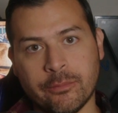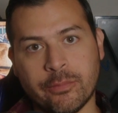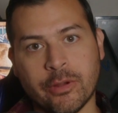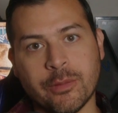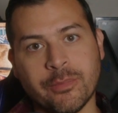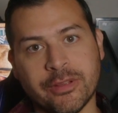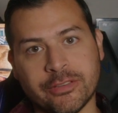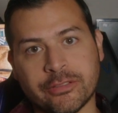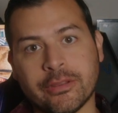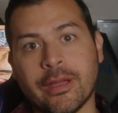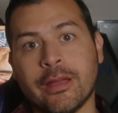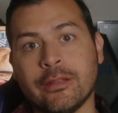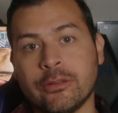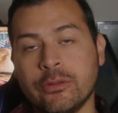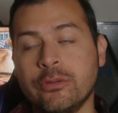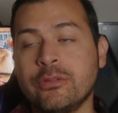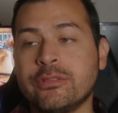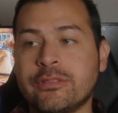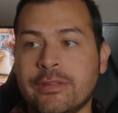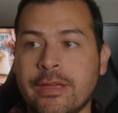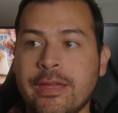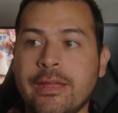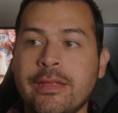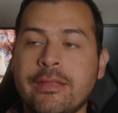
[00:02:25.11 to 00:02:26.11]
much got
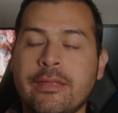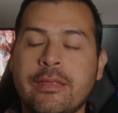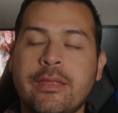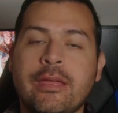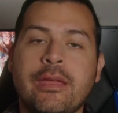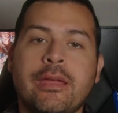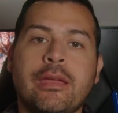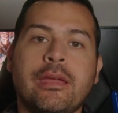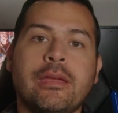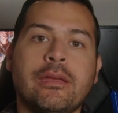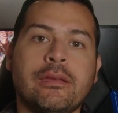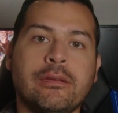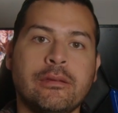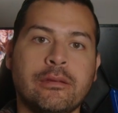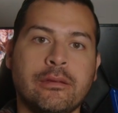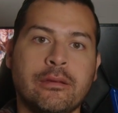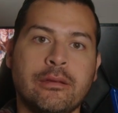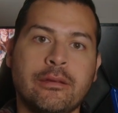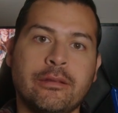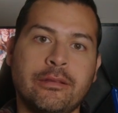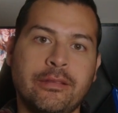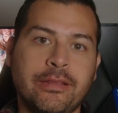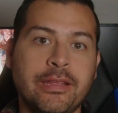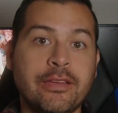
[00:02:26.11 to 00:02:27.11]
loose, and they
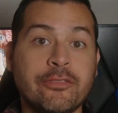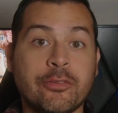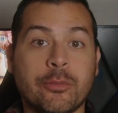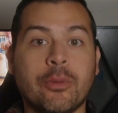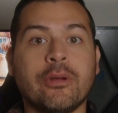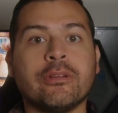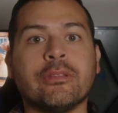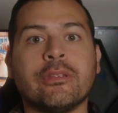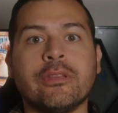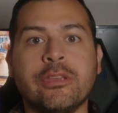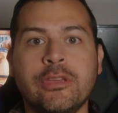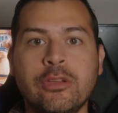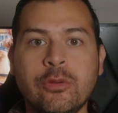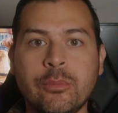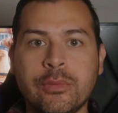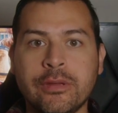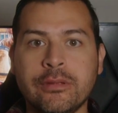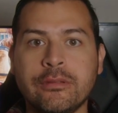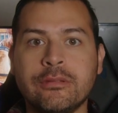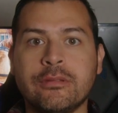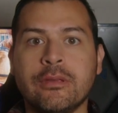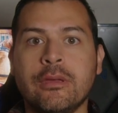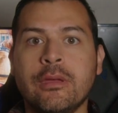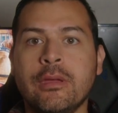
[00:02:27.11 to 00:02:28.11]
live among the
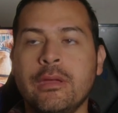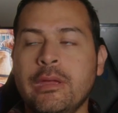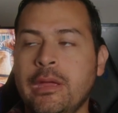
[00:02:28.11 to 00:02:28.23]
humans,